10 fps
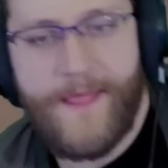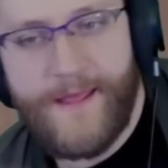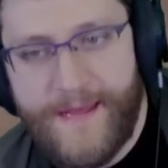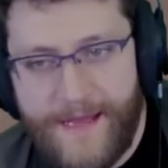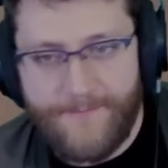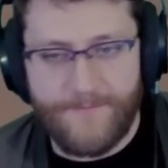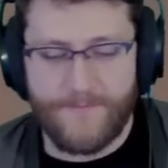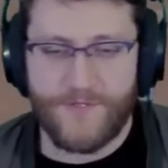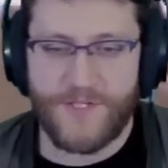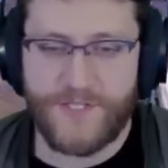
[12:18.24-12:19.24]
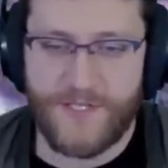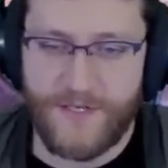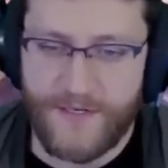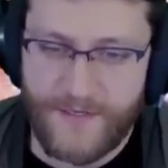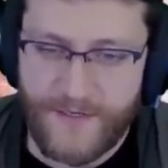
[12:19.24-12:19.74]
yep, just
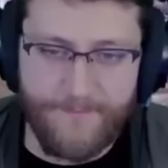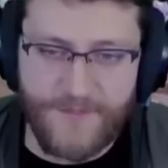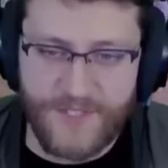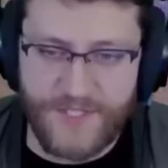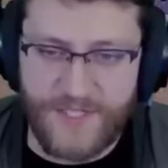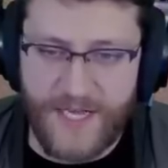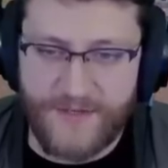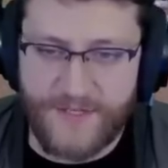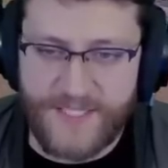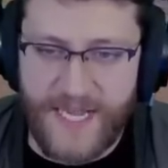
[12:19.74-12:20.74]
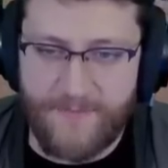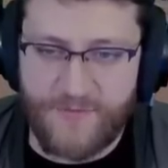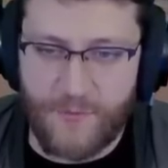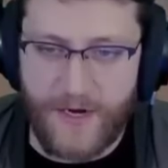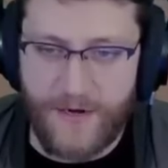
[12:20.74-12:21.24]
another
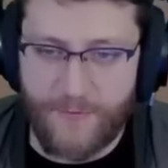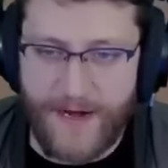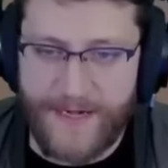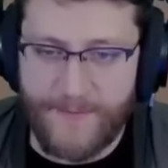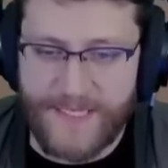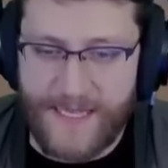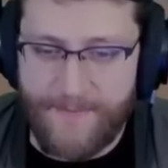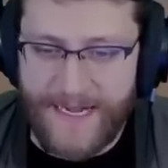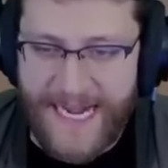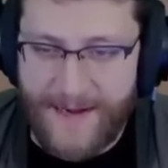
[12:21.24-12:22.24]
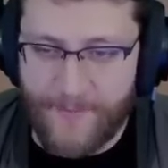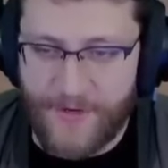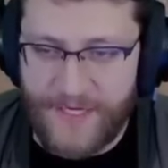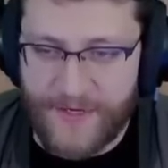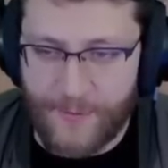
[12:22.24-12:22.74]
attempt where I randomly get my hammer
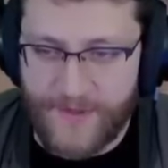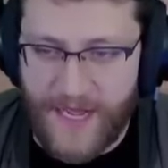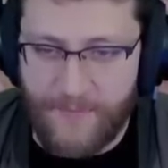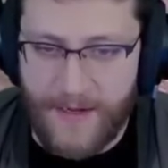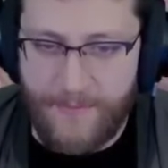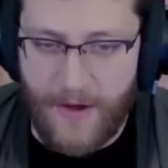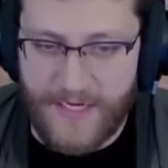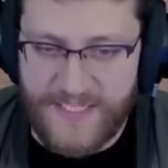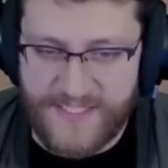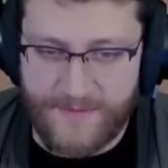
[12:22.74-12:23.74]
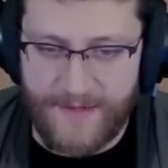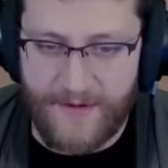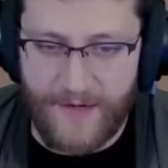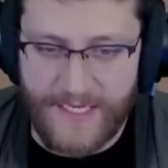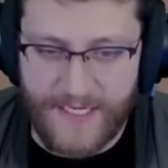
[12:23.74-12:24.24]
in here without my body
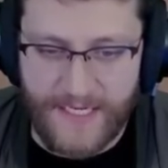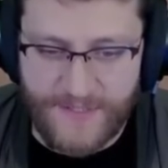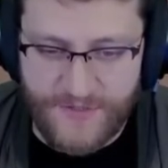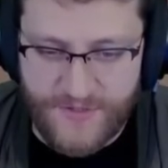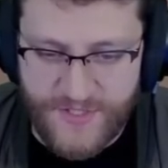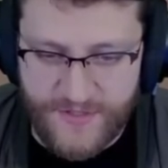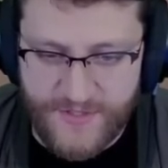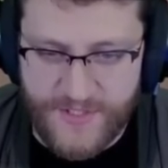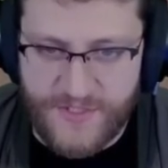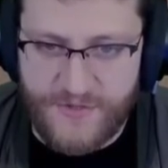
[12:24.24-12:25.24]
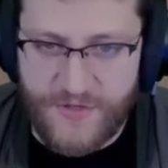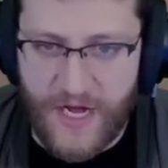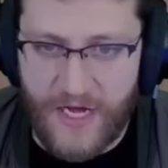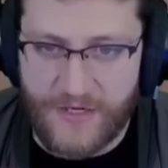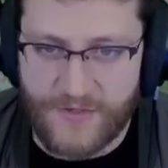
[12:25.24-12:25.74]
somehow. I seriously do
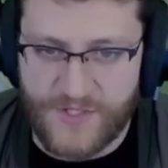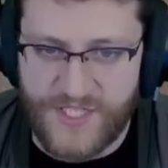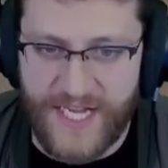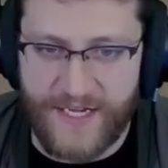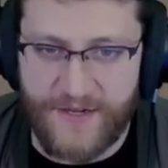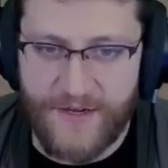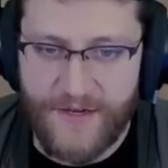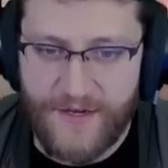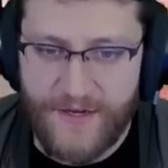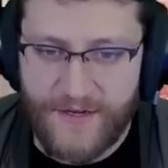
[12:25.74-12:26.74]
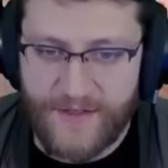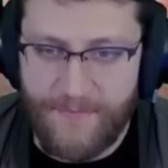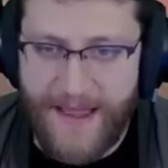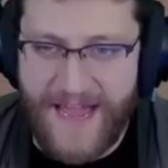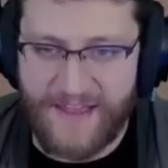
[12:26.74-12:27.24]
not understand the
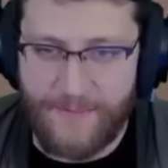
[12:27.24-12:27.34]
math